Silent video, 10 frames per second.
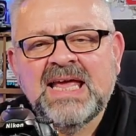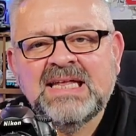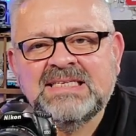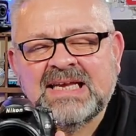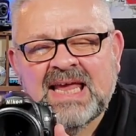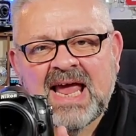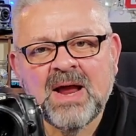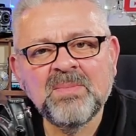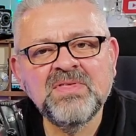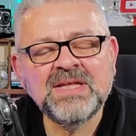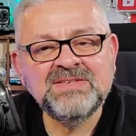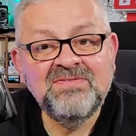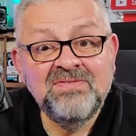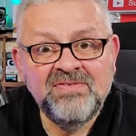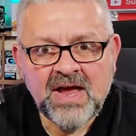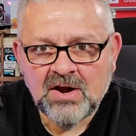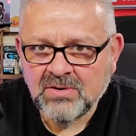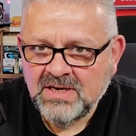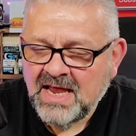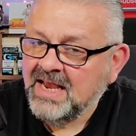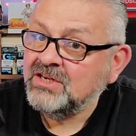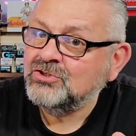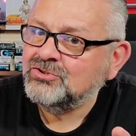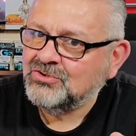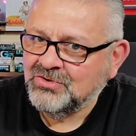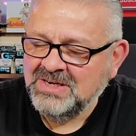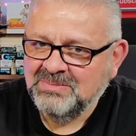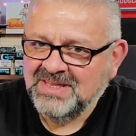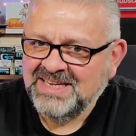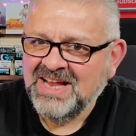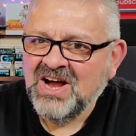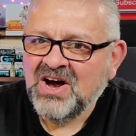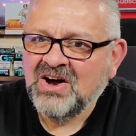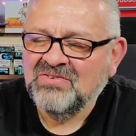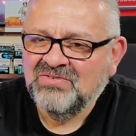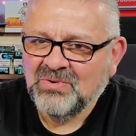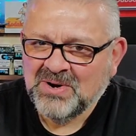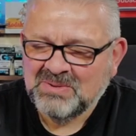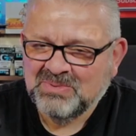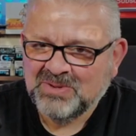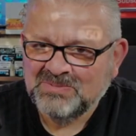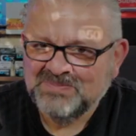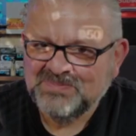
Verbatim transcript: It's a camera that's very, extremely affordable.